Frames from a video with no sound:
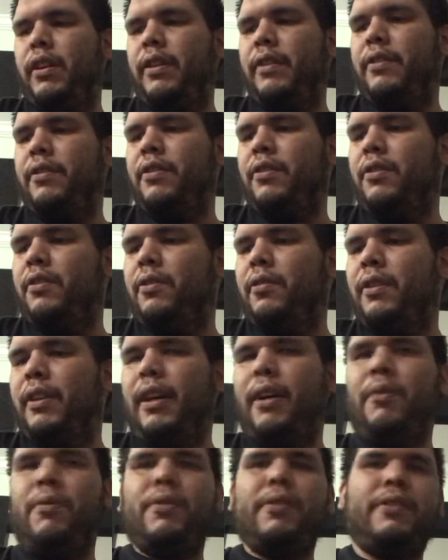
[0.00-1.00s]
So
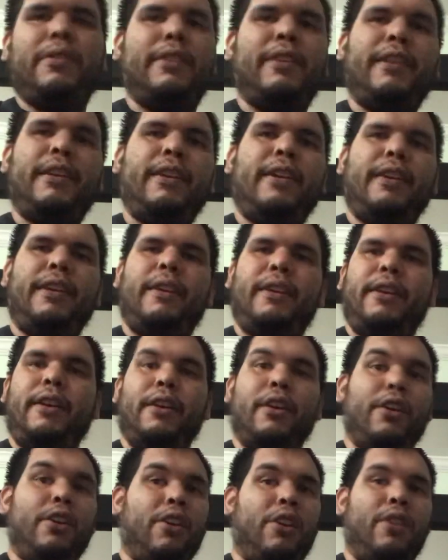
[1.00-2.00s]
that was the
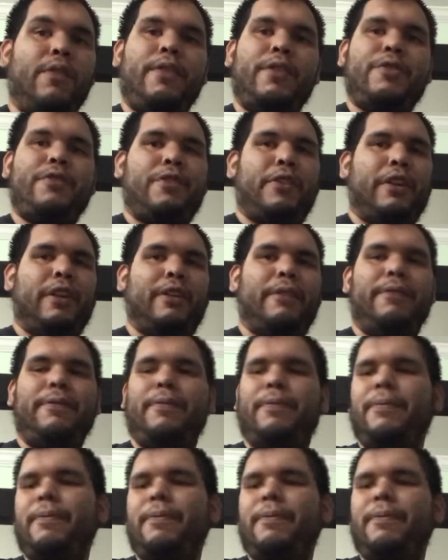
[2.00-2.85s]
overdrive